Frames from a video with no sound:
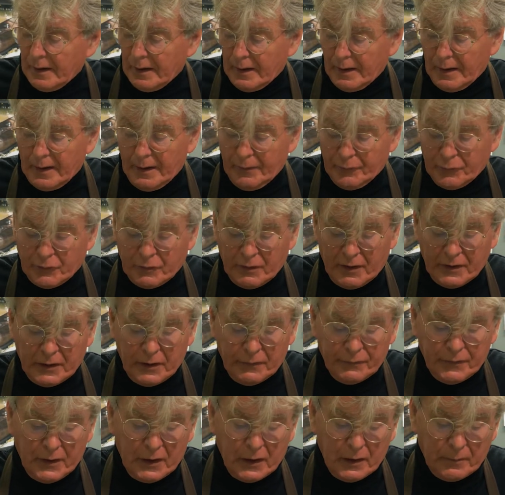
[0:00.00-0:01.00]
after I
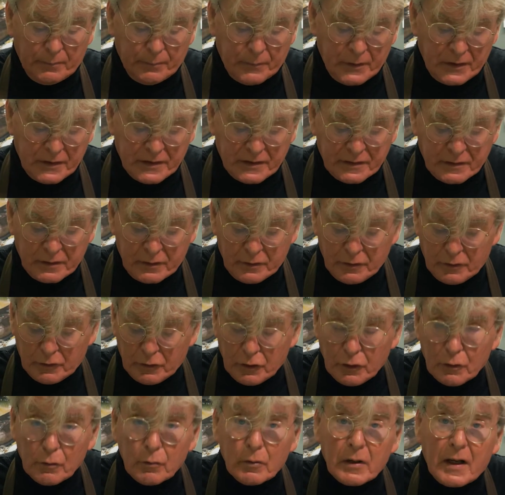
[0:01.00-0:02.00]
developed this
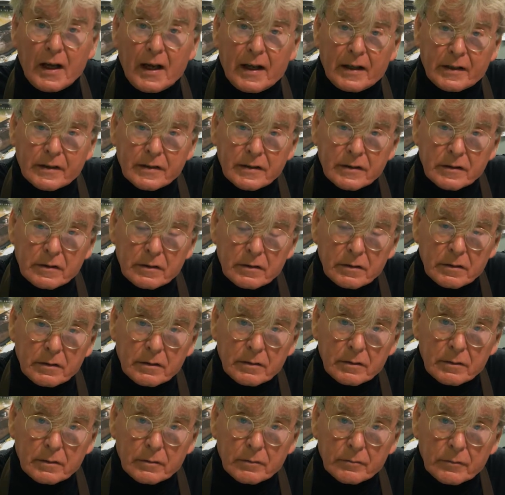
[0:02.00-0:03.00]
new last
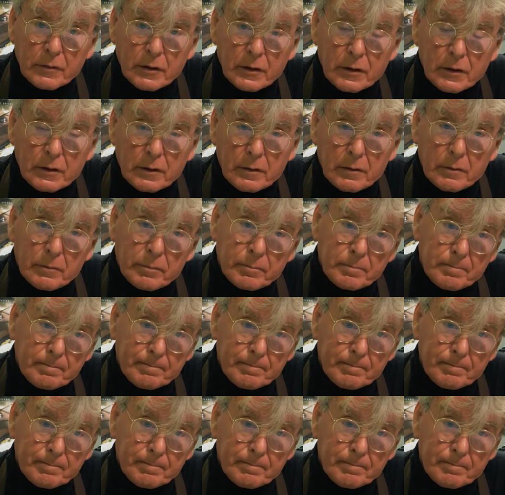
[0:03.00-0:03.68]
some